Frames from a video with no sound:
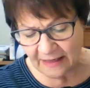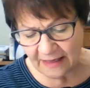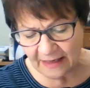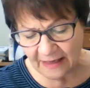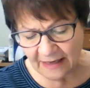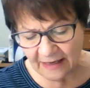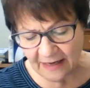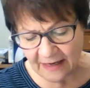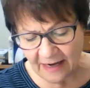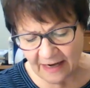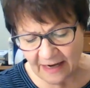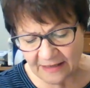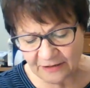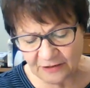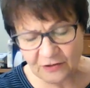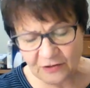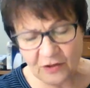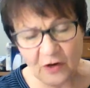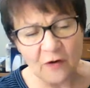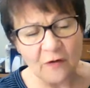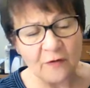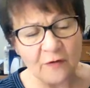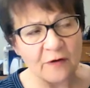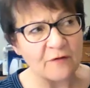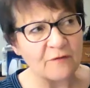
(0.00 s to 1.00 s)
And I saw
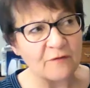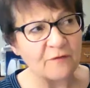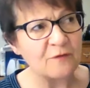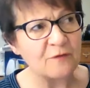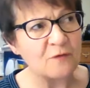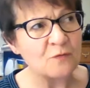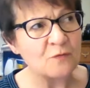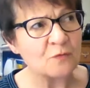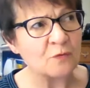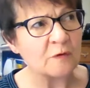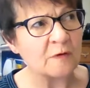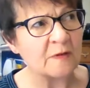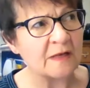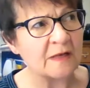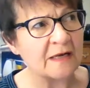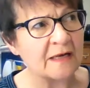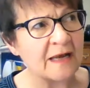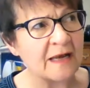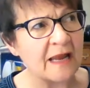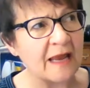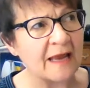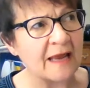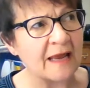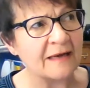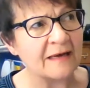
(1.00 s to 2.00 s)
her at a funeral,
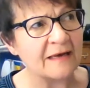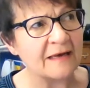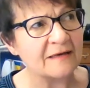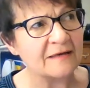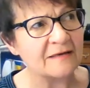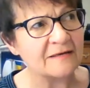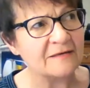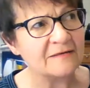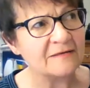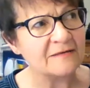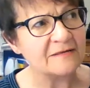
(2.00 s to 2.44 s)
and it